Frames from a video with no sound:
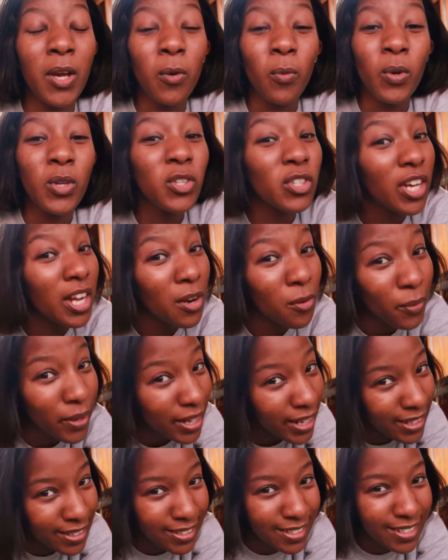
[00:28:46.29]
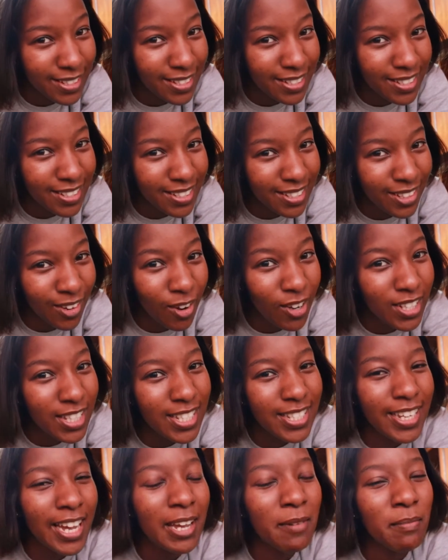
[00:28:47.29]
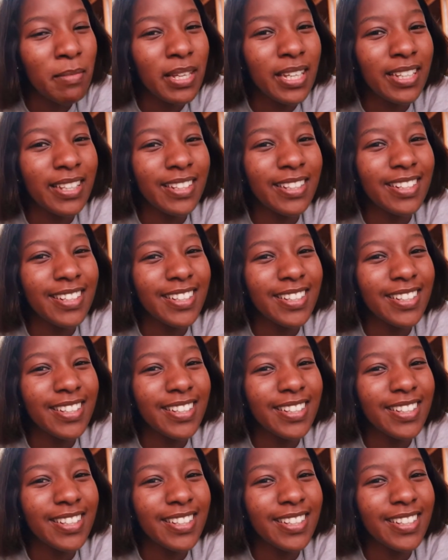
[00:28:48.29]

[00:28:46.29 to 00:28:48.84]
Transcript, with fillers: we shall wait god's timing